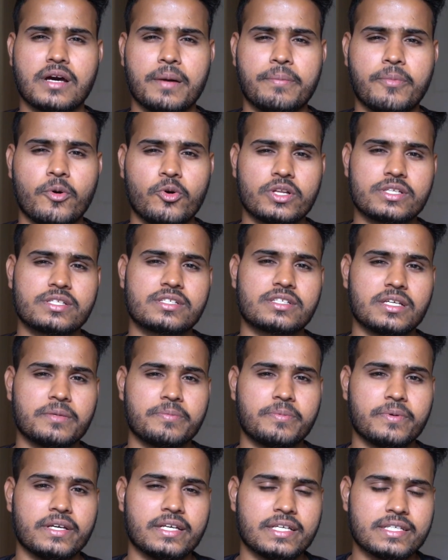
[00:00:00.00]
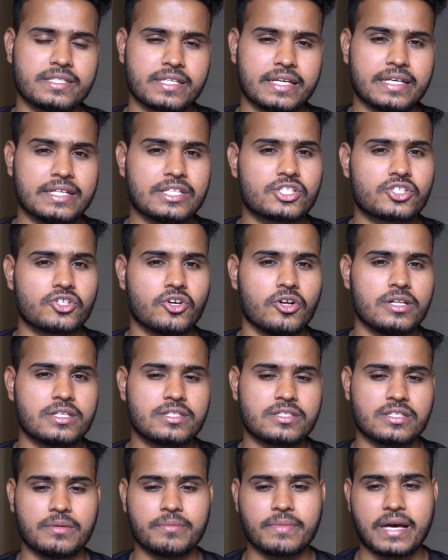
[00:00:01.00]
a bonus tip is install
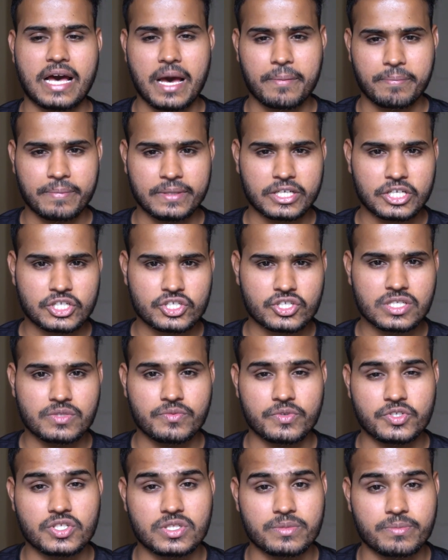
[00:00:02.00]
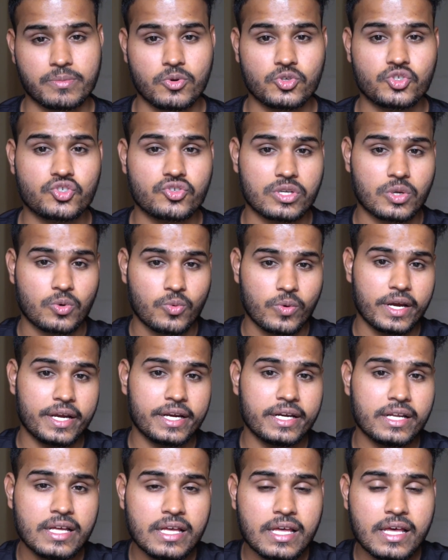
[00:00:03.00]
some applications which is most
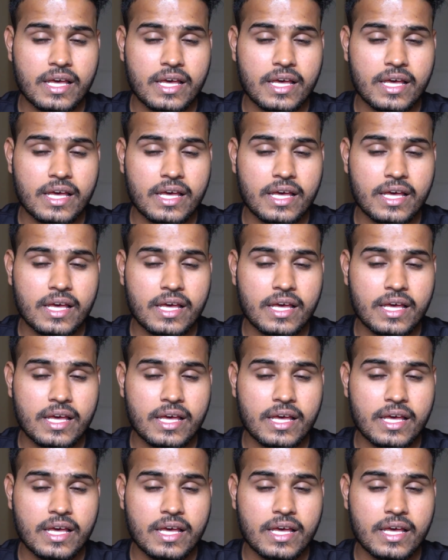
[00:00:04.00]
required